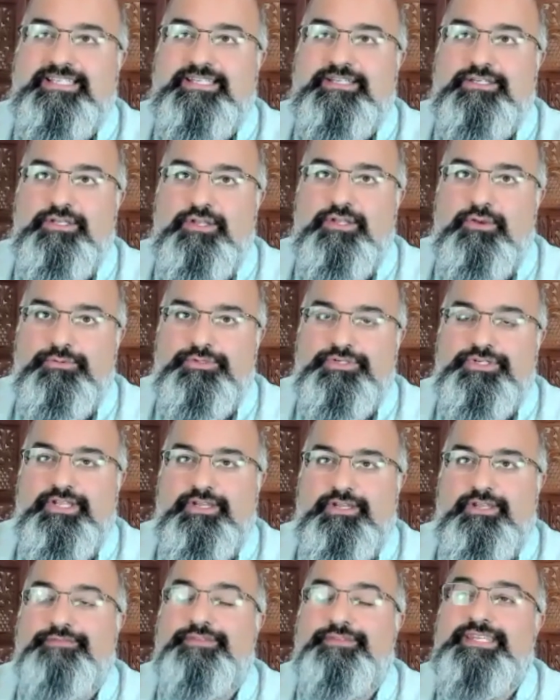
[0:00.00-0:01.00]
notion
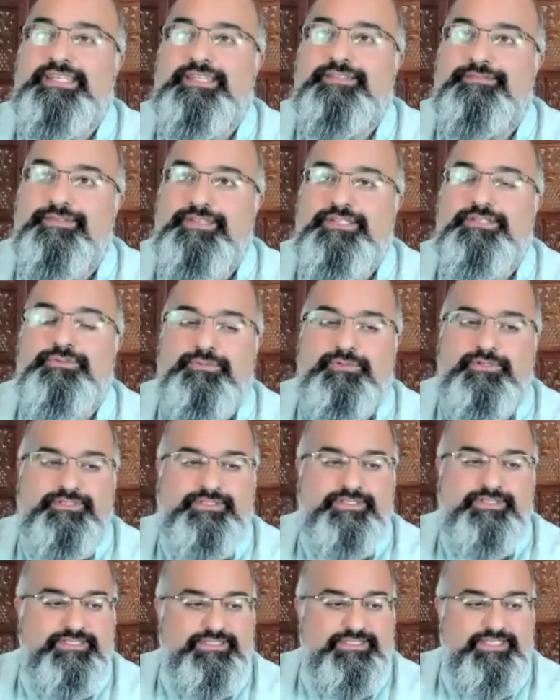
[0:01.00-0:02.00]
of individual
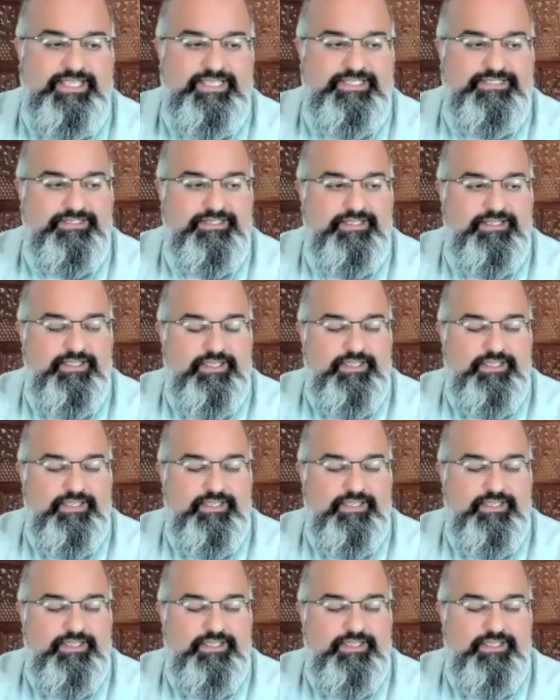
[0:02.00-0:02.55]
success,